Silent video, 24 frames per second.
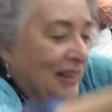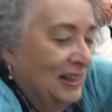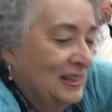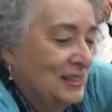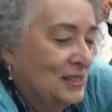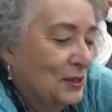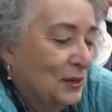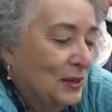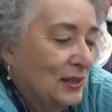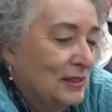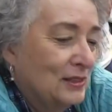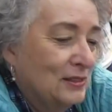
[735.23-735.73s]

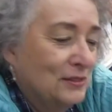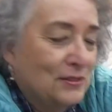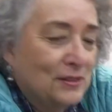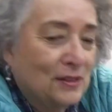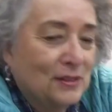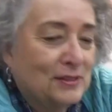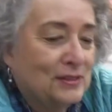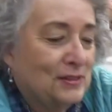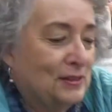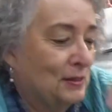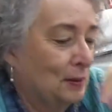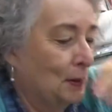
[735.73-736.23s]
so I can
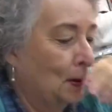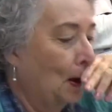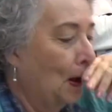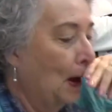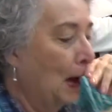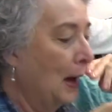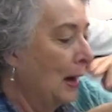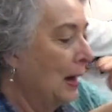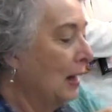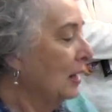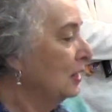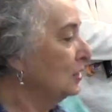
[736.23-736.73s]
talk to you.
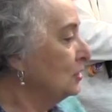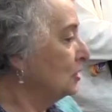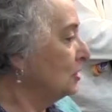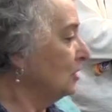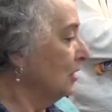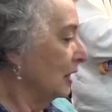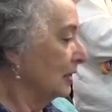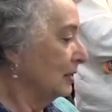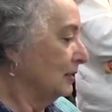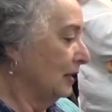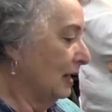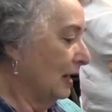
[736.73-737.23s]
A
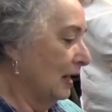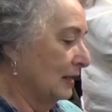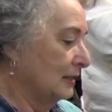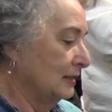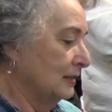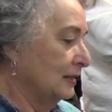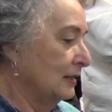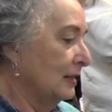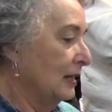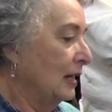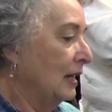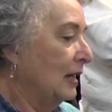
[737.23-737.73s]
shot
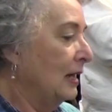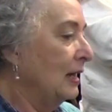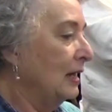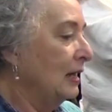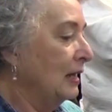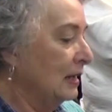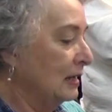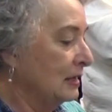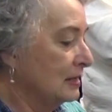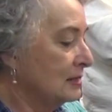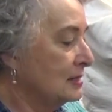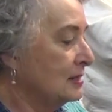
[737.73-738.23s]
cotton
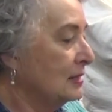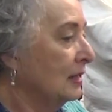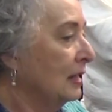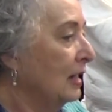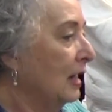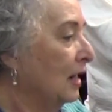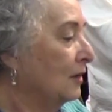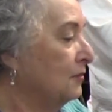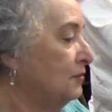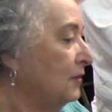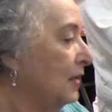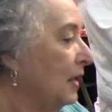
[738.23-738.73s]
is
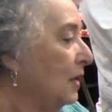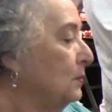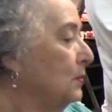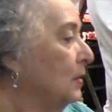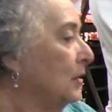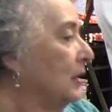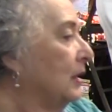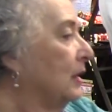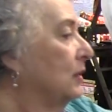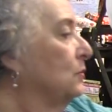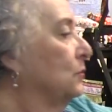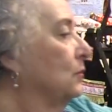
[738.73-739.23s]
a
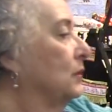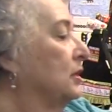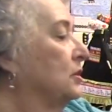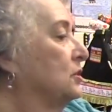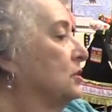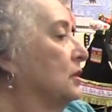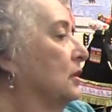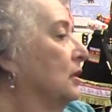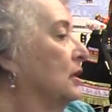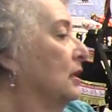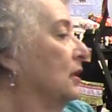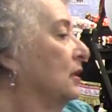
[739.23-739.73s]
fabric in
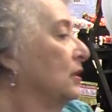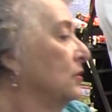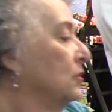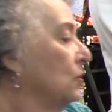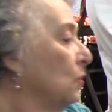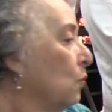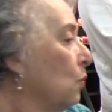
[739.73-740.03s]
which the